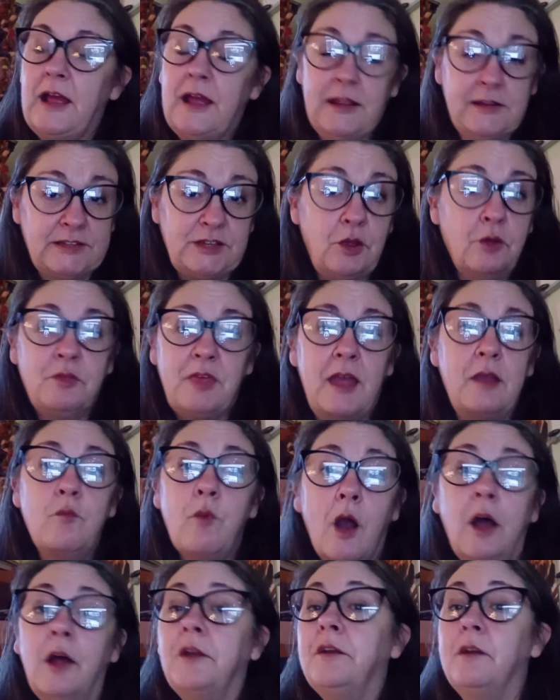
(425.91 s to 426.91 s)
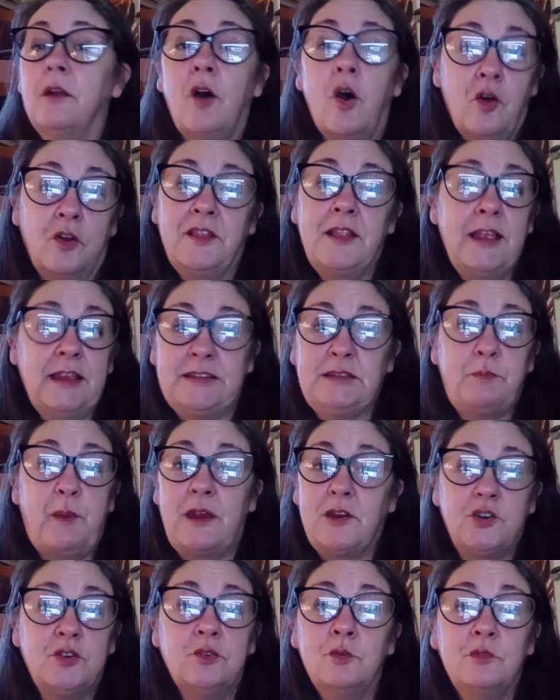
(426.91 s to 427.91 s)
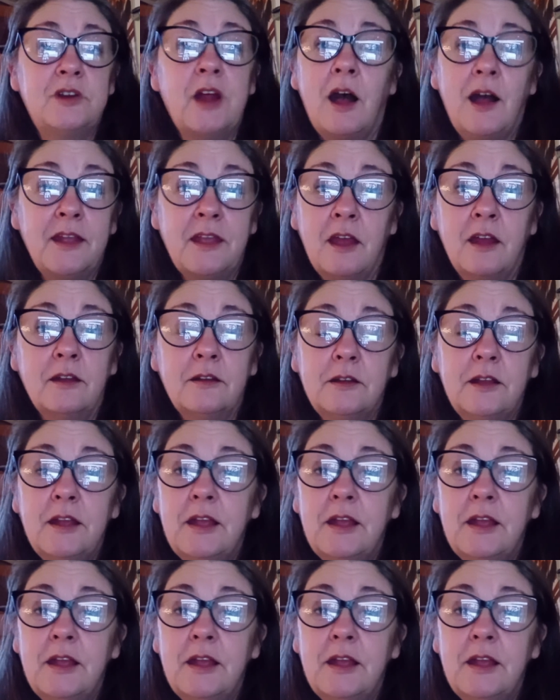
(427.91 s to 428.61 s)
So they weren't on this special diet.